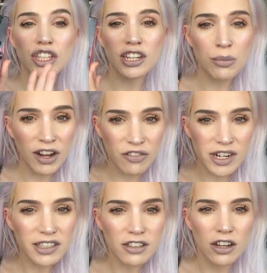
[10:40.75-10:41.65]
Did a bit of
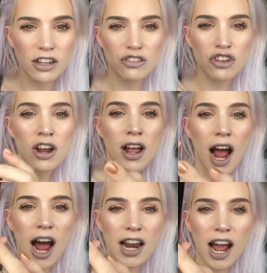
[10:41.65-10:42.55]
research
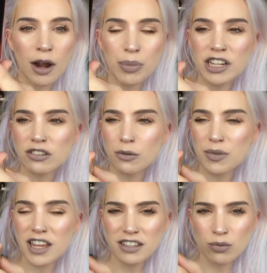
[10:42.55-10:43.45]
and I picked
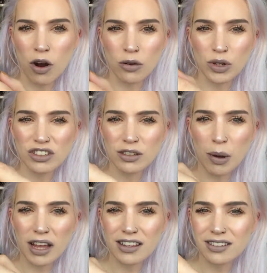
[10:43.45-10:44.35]
up this one, which is
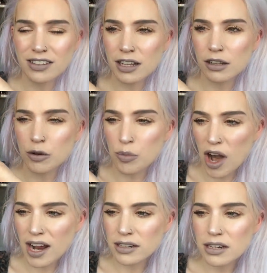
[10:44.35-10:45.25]
by the Silk
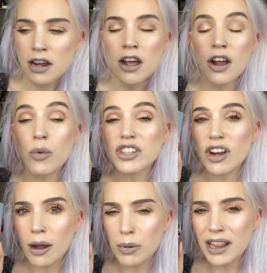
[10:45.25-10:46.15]
brand, which
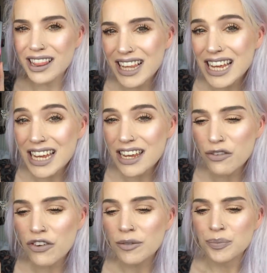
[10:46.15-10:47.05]
I
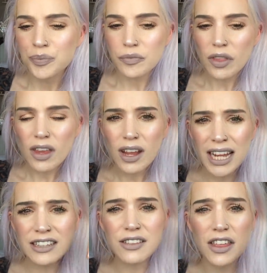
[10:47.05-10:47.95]
believe
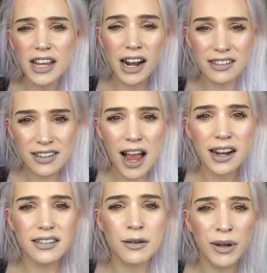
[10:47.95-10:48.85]
is the
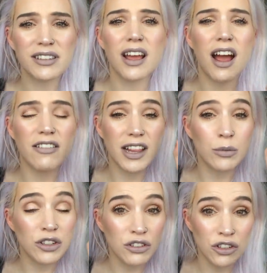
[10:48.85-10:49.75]
exact mascara
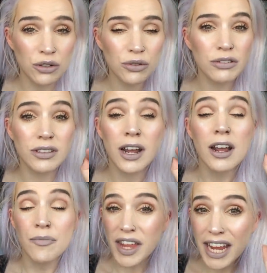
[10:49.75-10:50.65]
that was used
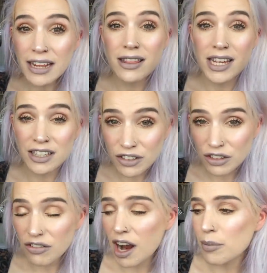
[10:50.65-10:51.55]
in the
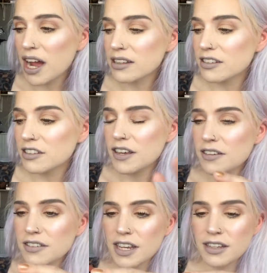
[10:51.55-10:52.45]
Instagram ads.
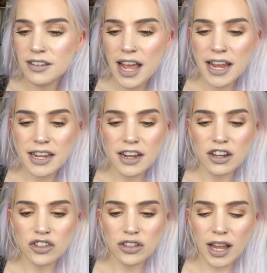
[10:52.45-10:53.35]
This is a
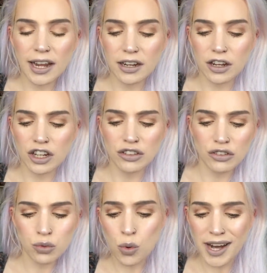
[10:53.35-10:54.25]
like a
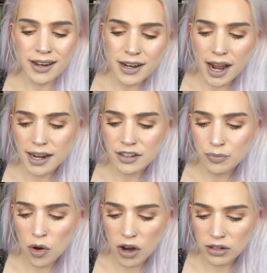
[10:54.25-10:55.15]
twin kind
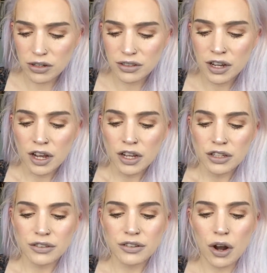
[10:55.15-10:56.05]
of product.
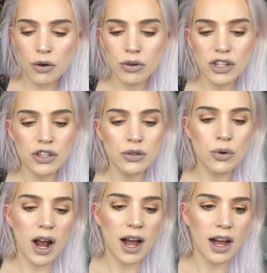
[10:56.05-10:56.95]
So
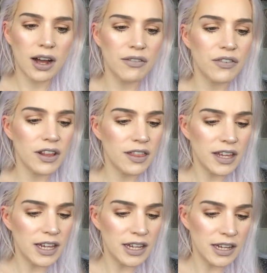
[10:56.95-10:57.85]
you have
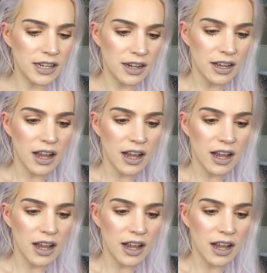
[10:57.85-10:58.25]
the